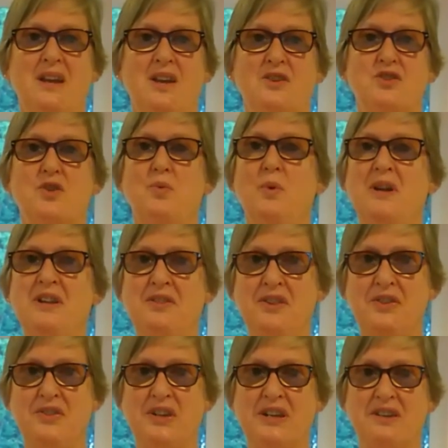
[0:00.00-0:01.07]
So one of
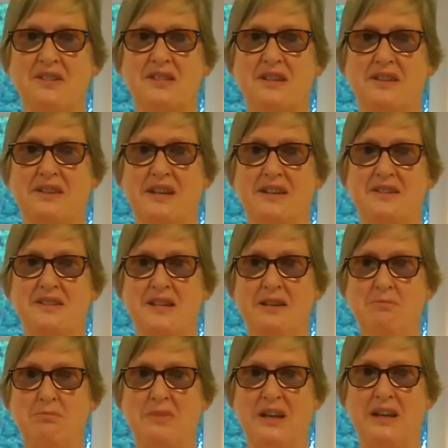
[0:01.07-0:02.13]
the things that they
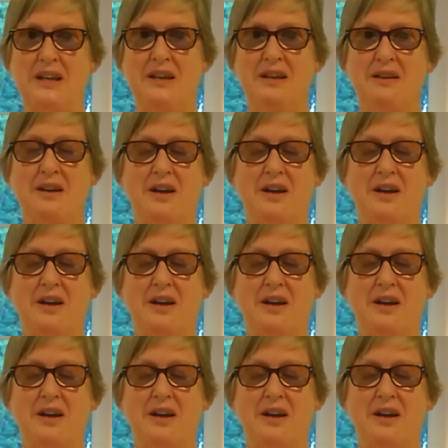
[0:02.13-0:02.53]
sent me